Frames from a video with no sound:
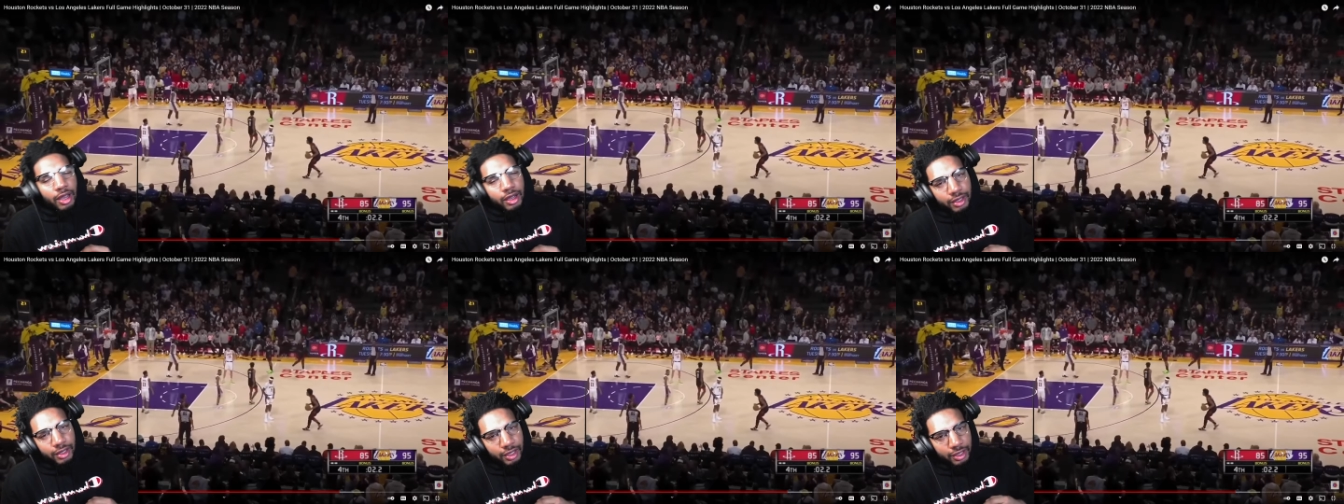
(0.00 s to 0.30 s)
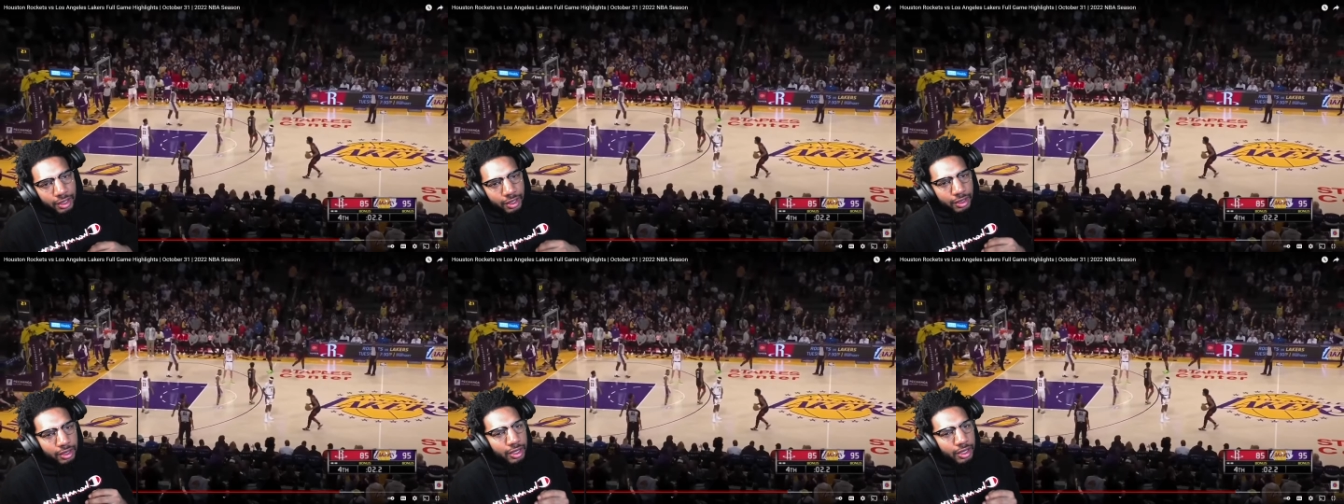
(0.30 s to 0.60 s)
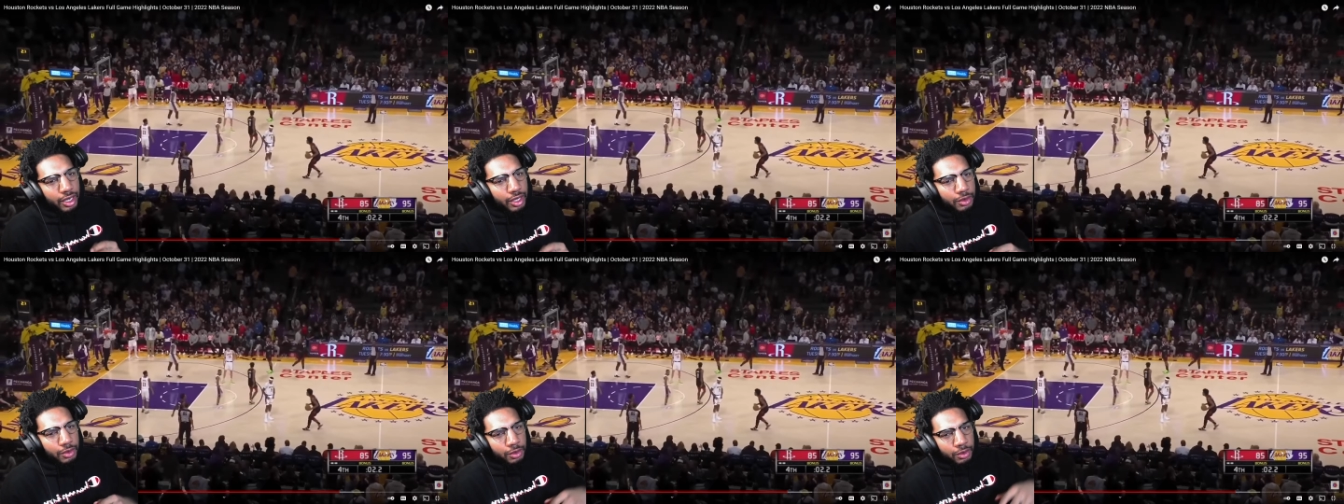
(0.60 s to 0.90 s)
I'll see you all in the
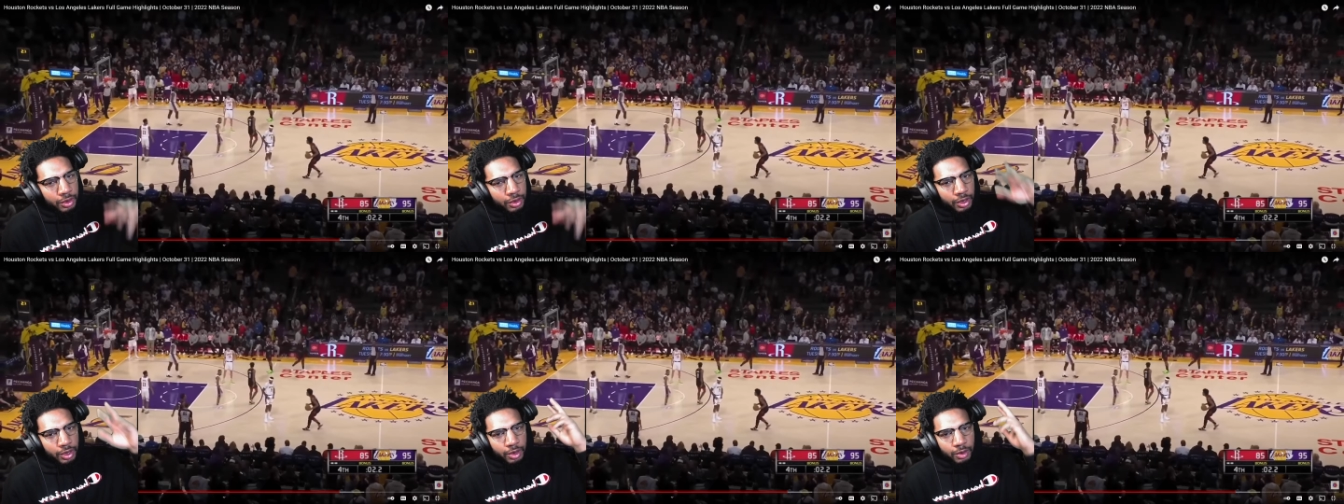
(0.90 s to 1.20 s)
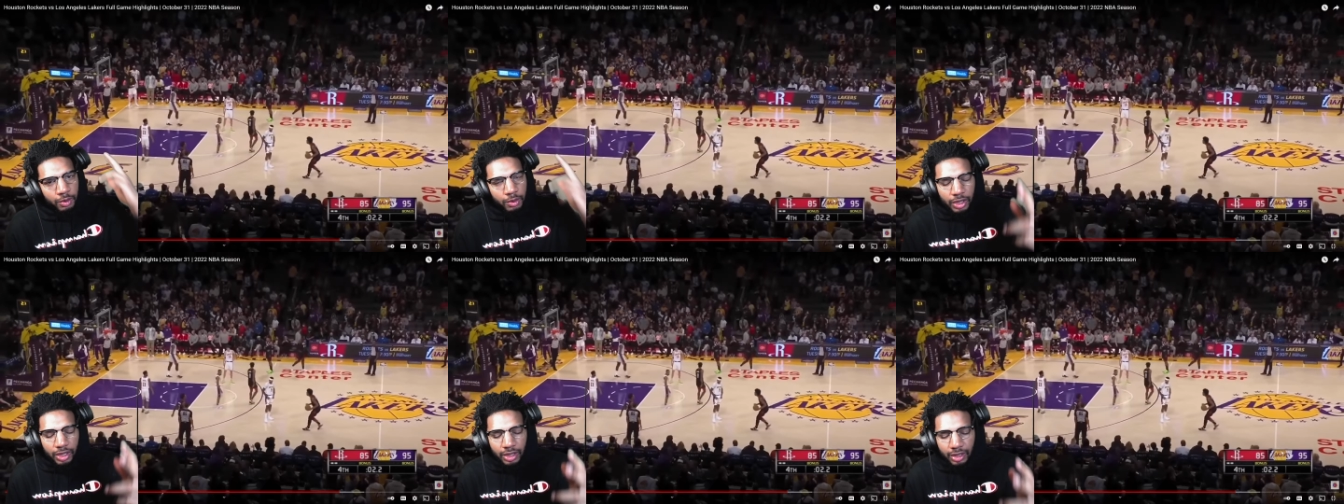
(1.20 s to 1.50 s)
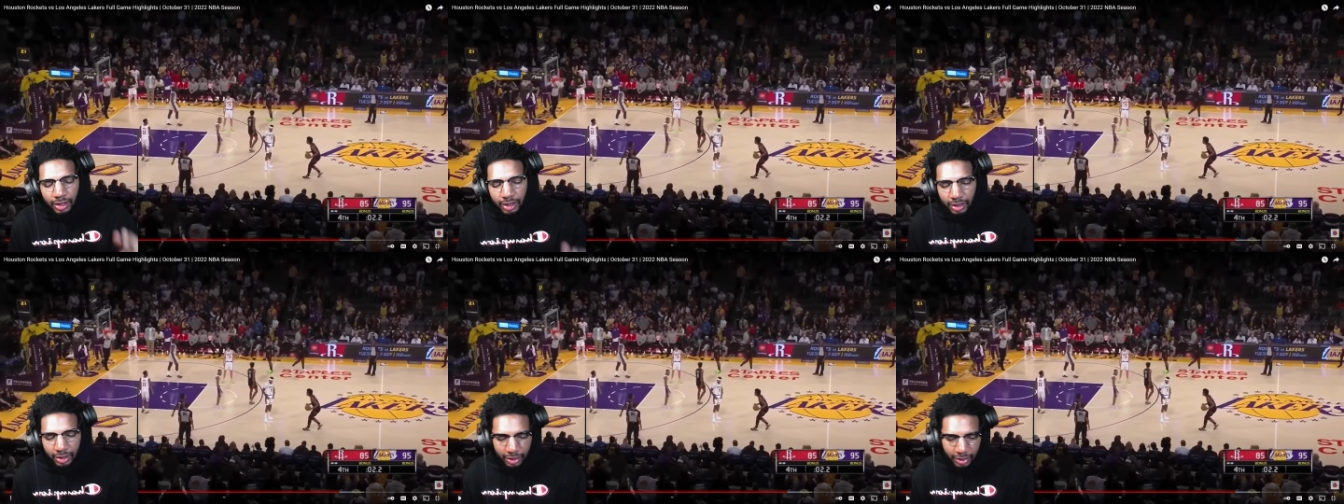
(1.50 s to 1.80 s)
next one.
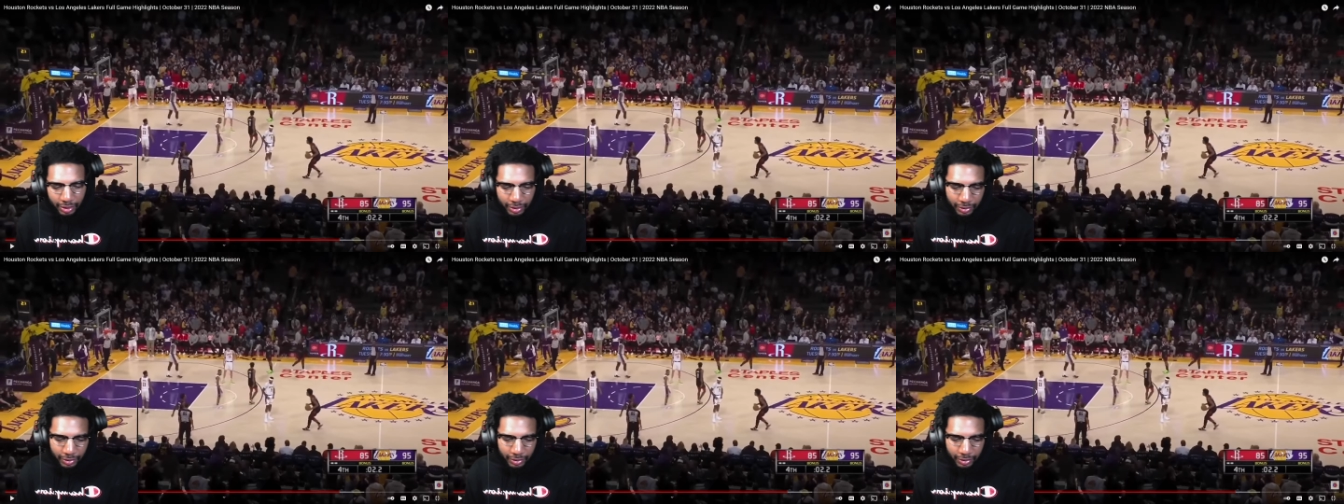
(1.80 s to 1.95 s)
Peace.